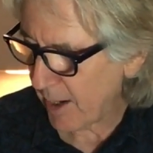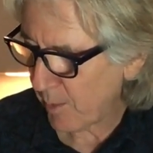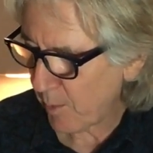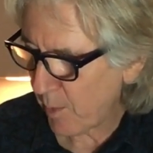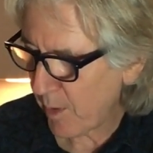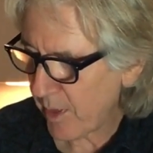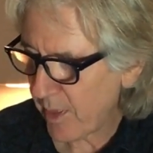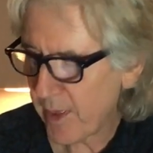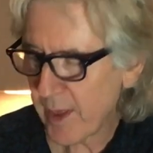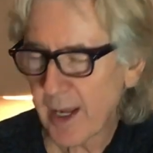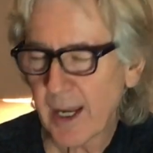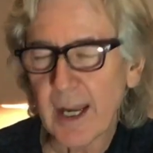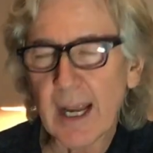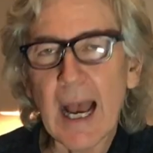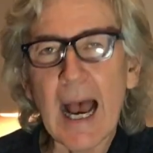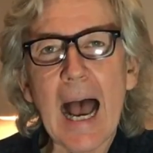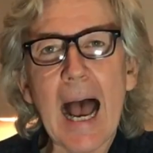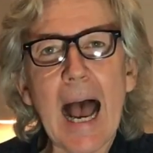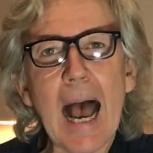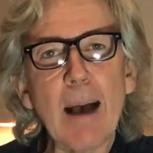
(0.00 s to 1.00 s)
with
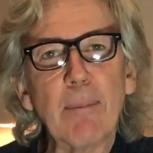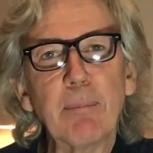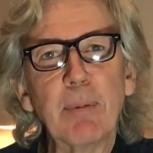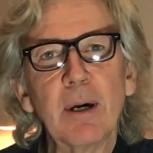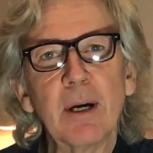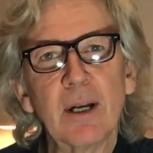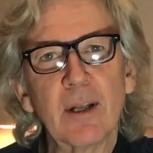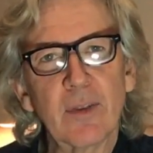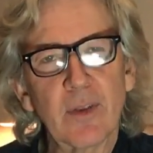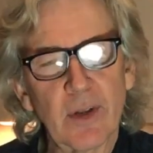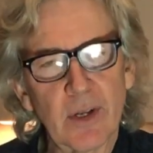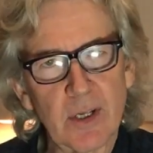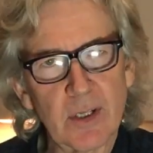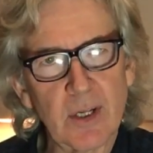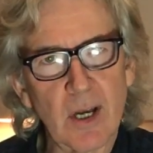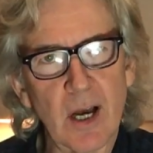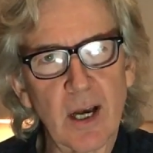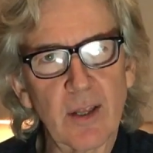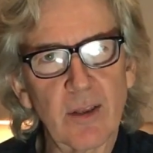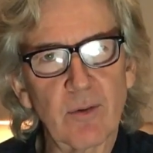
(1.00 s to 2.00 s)
the app that
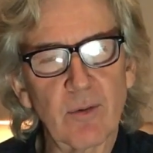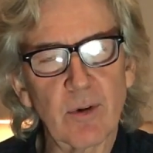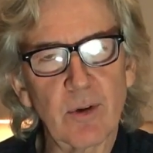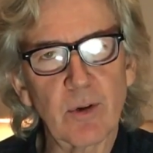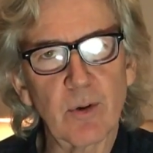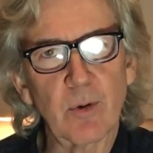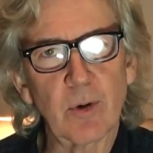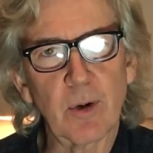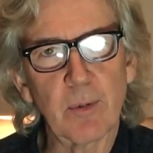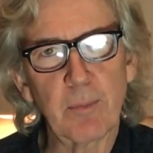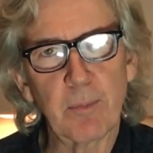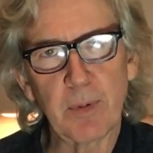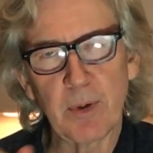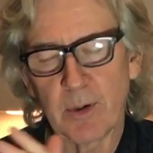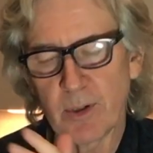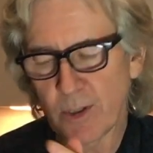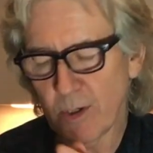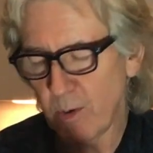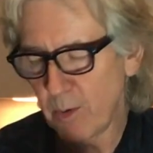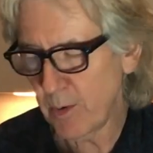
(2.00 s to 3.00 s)
is either on your
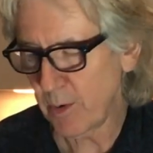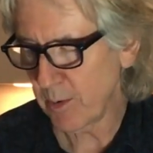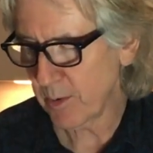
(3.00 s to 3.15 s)
computer or